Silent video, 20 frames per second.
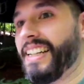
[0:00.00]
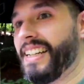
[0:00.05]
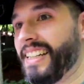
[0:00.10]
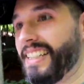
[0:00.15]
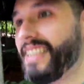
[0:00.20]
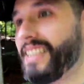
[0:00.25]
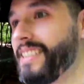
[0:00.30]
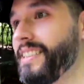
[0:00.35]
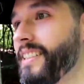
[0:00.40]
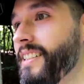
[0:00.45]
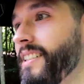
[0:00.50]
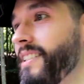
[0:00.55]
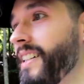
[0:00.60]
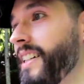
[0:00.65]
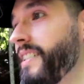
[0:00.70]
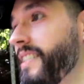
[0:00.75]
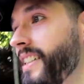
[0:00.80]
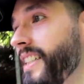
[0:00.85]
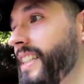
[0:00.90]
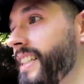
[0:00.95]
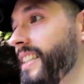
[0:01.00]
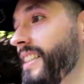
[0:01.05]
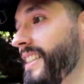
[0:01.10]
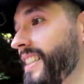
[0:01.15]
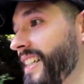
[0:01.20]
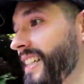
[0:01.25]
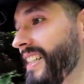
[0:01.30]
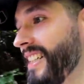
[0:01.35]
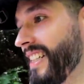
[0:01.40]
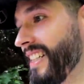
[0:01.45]
you know how it is.
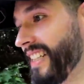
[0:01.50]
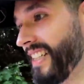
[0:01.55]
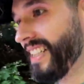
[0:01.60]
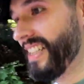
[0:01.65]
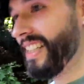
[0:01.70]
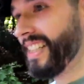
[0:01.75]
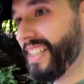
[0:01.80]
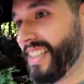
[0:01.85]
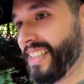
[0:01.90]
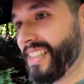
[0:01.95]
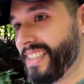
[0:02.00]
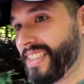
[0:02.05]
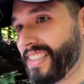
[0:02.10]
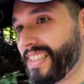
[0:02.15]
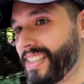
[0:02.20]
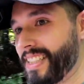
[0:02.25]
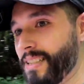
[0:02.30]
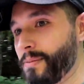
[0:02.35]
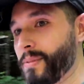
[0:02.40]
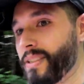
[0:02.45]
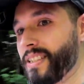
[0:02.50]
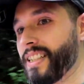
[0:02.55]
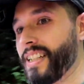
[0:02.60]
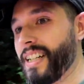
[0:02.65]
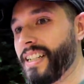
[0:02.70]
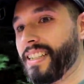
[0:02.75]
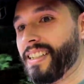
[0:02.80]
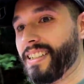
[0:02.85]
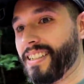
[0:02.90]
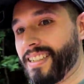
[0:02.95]
It's getting
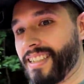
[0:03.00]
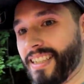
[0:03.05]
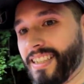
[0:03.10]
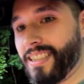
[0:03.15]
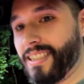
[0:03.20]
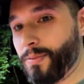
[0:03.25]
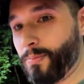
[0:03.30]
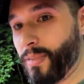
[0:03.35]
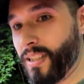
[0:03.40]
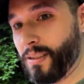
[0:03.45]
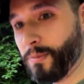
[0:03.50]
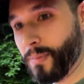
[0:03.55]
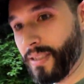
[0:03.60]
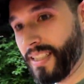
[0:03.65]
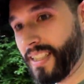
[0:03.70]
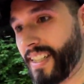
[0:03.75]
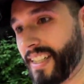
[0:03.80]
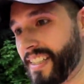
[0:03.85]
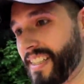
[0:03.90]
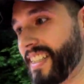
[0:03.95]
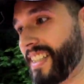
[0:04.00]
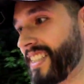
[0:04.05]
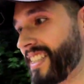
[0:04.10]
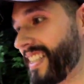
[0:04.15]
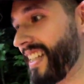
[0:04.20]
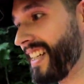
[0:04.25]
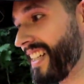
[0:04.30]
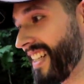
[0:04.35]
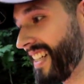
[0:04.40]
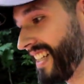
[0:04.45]
monotonous. It's been monotonous,
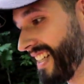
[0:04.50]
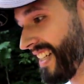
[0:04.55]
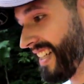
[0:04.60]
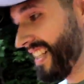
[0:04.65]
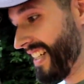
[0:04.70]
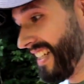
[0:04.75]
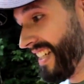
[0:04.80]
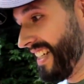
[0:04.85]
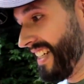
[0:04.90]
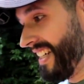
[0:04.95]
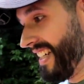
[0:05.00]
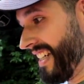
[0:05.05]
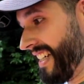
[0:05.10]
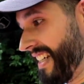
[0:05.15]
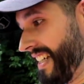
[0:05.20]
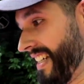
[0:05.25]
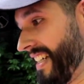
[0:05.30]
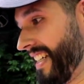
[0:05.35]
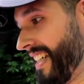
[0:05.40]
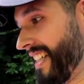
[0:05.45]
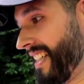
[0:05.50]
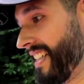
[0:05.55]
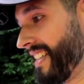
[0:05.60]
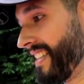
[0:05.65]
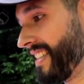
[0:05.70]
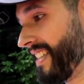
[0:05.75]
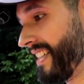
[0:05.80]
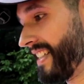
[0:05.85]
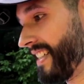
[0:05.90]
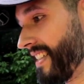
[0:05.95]

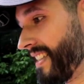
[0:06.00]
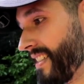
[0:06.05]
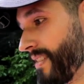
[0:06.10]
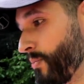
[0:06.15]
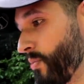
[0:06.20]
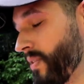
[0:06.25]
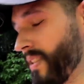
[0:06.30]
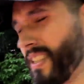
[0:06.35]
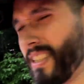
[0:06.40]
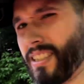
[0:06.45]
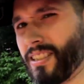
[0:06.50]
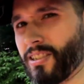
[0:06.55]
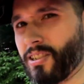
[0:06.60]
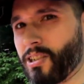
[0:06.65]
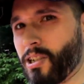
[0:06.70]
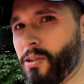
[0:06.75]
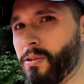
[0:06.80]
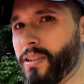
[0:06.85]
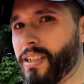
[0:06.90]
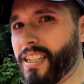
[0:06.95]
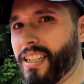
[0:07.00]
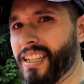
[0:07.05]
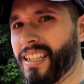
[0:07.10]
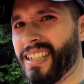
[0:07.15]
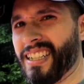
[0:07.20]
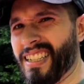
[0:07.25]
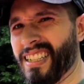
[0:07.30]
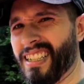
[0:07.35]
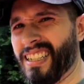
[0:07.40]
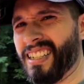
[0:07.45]
and it's pointless to show it
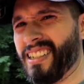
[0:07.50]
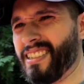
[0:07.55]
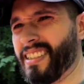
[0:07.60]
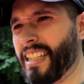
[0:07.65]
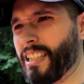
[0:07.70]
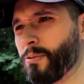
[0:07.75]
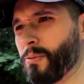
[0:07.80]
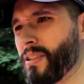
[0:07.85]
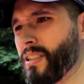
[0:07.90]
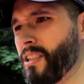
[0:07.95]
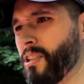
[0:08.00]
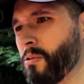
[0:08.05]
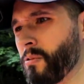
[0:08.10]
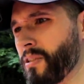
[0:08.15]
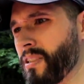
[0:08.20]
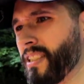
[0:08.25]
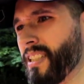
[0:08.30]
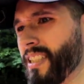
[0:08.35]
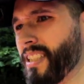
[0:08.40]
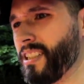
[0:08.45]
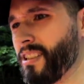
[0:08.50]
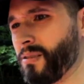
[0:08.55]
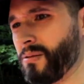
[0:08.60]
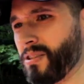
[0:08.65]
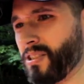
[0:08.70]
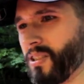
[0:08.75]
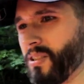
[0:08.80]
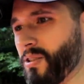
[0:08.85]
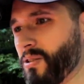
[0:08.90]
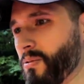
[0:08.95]
unless we know we're going to get the
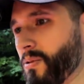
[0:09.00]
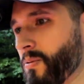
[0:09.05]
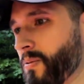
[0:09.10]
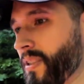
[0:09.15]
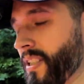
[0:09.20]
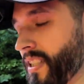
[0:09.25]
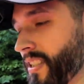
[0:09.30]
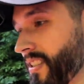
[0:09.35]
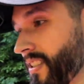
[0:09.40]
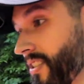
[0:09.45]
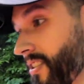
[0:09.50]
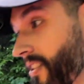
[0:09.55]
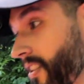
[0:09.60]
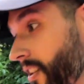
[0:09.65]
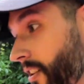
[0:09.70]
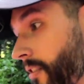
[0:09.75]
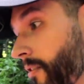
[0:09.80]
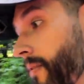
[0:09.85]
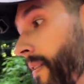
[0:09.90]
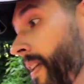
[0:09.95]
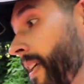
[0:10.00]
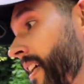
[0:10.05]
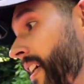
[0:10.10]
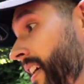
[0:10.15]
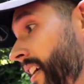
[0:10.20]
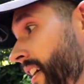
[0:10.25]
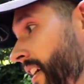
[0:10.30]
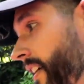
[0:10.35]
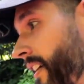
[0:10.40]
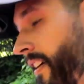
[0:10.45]
results we want. So
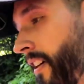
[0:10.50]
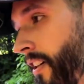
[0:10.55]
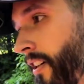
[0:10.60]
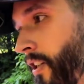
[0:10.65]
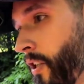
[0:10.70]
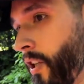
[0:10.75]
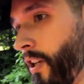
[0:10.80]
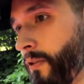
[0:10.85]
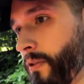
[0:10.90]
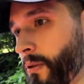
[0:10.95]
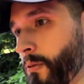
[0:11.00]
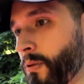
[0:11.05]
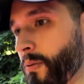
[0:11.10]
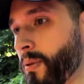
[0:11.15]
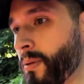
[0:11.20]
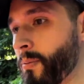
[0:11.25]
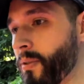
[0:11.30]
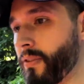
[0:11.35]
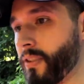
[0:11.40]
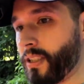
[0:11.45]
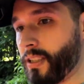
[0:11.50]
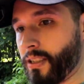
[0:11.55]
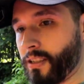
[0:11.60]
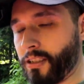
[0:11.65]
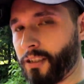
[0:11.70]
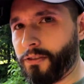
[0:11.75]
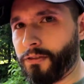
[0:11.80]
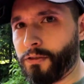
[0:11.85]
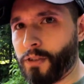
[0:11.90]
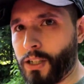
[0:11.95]
hopefully we'll be moving on
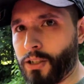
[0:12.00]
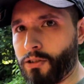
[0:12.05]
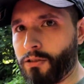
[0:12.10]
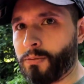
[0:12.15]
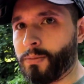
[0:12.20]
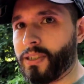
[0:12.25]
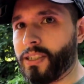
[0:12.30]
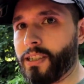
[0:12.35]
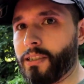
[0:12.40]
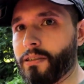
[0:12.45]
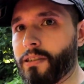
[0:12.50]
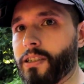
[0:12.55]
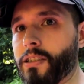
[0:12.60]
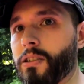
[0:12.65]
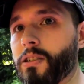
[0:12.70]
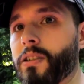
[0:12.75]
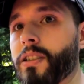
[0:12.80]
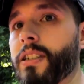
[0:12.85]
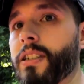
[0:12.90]
to fresher material